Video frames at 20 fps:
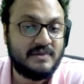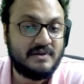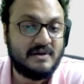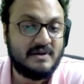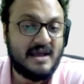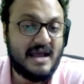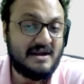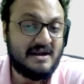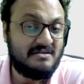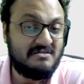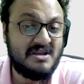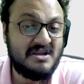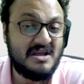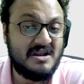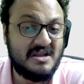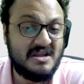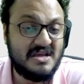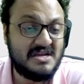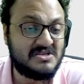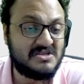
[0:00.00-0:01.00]
And
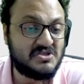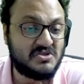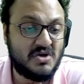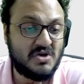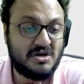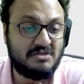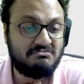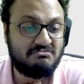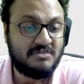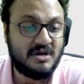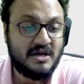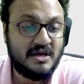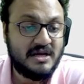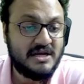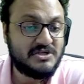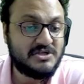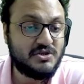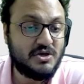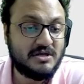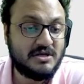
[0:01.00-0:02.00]
really, it's not,
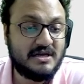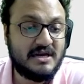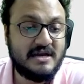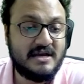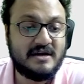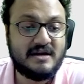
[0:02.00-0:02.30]
it's not clear.